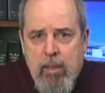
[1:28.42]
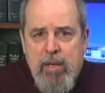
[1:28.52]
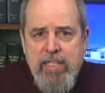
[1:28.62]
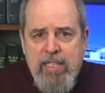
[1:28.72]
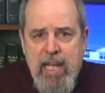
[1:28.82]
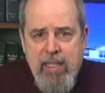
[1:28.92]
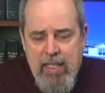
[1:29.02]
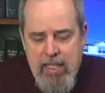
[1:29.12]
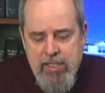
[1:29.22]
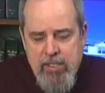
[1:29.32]
by saying that
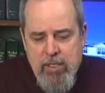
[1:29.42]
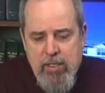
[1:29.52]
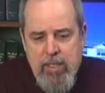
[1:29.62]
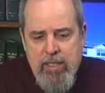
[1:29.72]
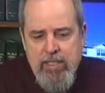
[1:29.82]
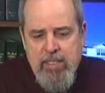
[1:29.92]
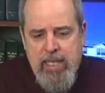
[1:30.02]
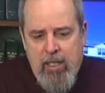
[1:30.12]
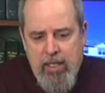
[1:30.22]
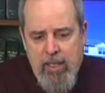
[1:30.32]
he's
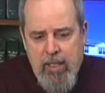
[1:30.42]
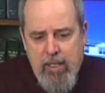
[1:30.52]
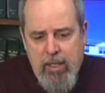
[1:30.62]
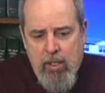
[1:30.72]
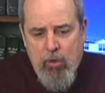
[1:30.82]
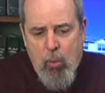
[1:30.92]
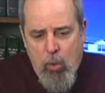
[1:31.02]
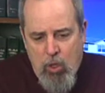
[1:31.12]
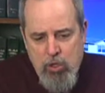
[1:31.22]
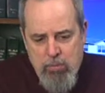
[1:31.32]
selling the
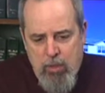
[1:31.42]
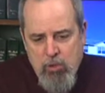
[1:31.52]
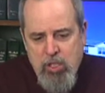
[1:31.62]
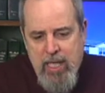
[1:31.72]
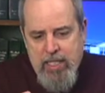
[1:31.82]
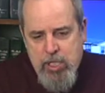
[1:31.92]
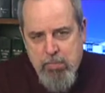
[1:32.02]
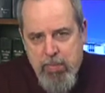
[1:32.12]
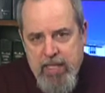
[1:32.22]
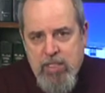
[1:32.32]
world's most
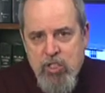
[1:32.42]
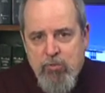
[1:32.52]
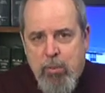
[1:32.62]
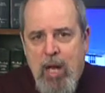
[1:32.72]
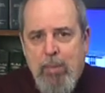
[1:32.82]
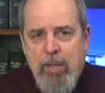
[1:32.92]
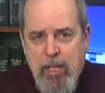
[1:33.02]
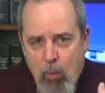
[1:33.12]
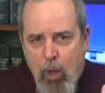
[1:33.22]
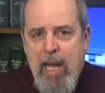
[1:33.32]
expensive
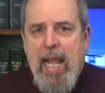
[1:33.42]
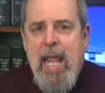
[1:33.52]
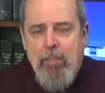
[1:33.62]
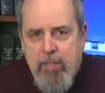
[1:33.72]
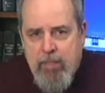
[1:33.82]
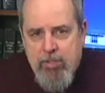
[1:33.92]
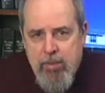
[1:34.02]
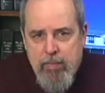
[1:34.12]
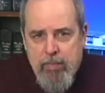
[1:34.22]
property, what happens?